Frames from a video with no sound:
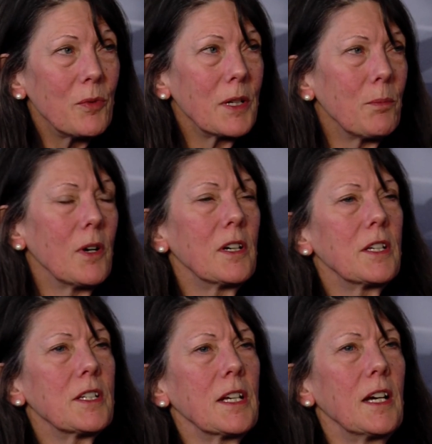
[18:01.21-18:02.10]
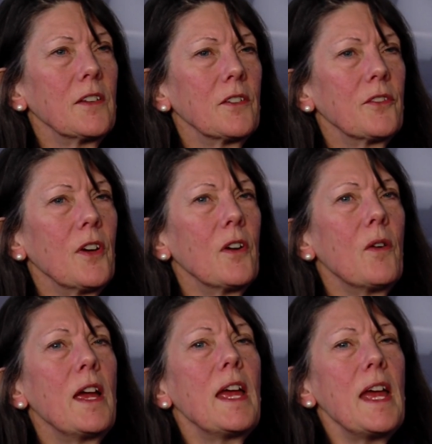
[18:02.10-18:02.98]
to bring parties together.
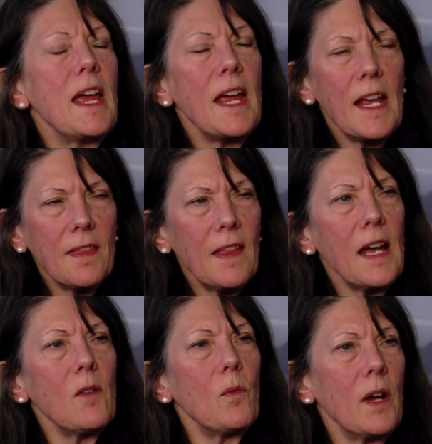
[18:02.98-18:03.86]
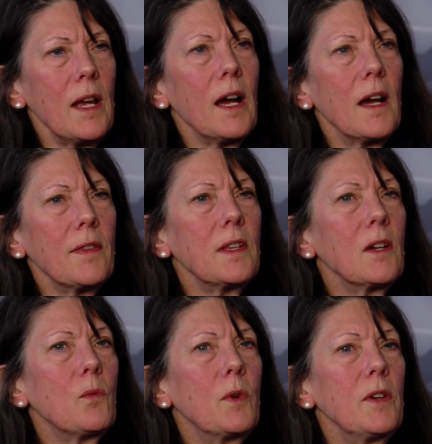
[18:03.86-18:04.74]
So, in that way, I
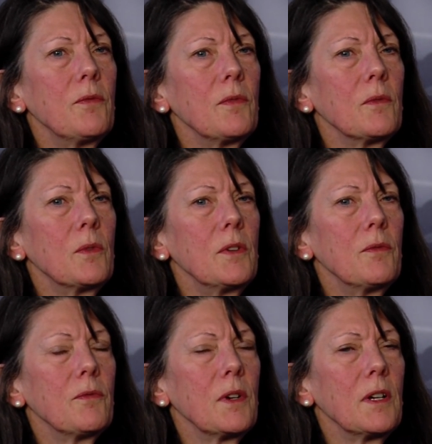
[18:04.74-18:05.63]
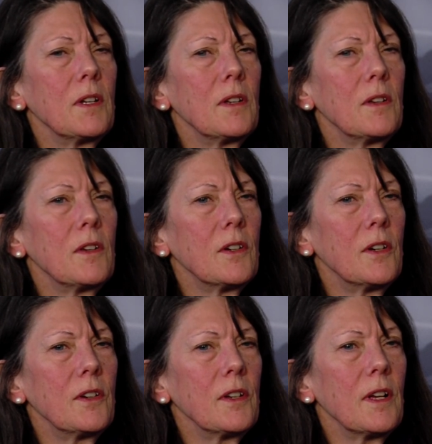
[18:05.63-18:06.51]
think we've, we've uh,
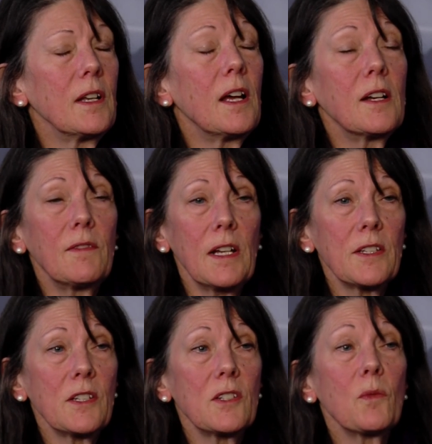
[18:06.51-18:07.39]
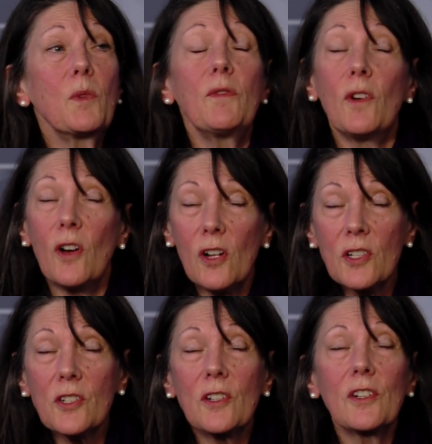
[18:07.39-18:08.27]
learned a lot of lessons. We've
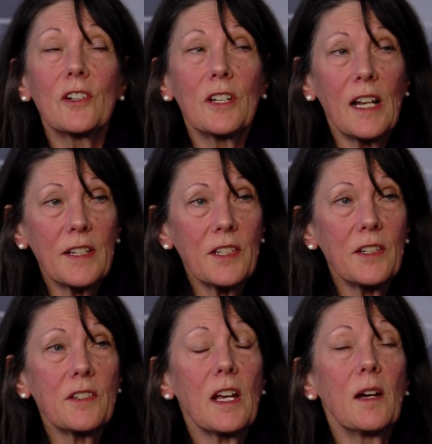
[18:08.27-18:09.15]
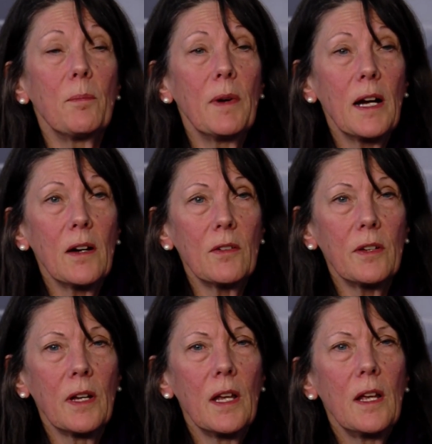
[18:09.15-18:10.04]
also learned lessons
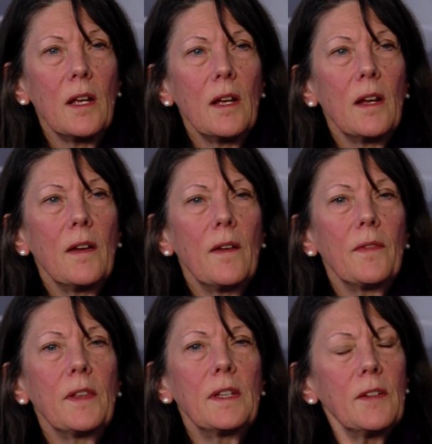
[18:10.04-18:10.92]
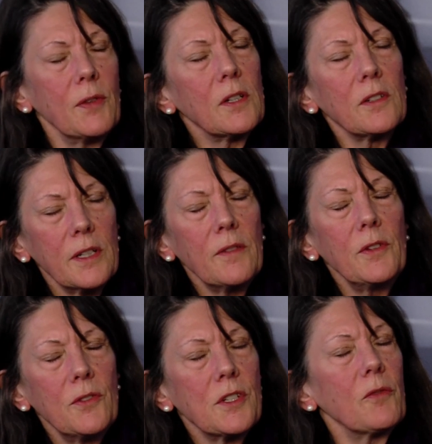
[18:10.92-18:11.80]
about the difficulty
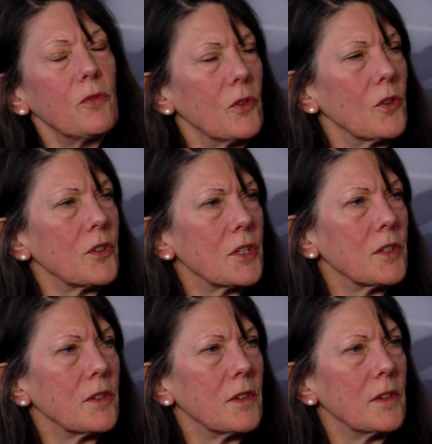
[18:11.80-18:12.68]
of using force